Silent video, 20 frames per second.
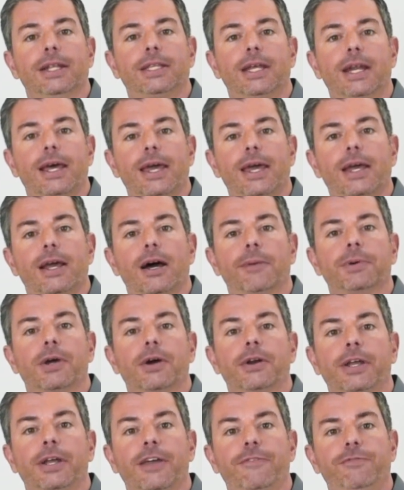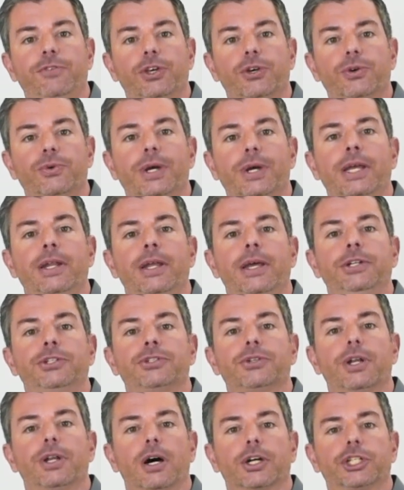and today I'm going to give you an
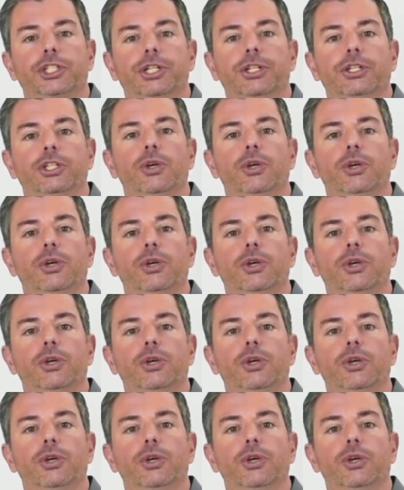introduction